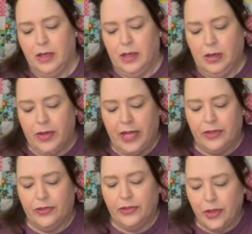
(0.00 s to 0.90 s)
Okay,
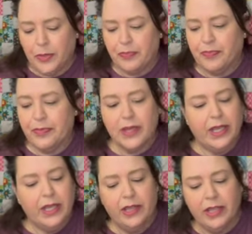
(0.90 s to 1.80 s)
so
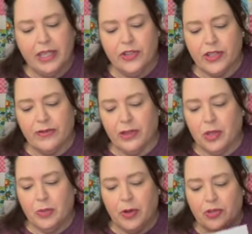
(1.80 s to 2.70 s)
in each
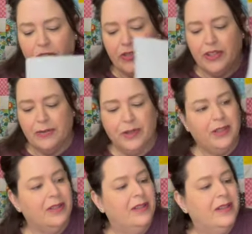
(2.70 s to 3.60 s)
envelope are just
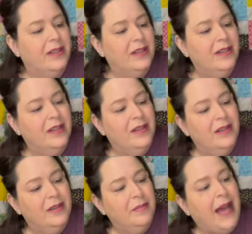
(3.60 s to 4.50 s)
different
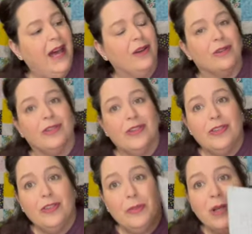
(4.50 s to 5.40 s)
patterns. This
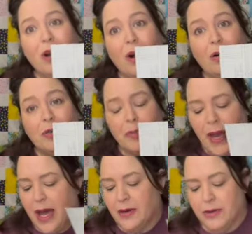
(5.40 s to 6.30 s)
is a McCall's
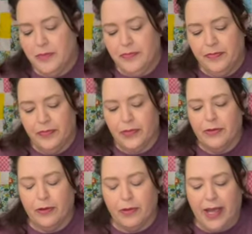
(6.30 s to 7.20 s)
pattern
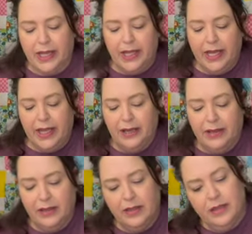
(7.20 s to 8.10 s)
for Raggedy
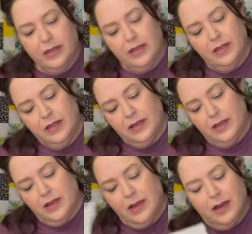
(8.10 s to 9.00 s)
Ann.
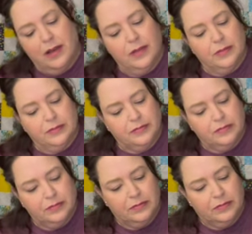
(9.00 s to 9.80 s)
And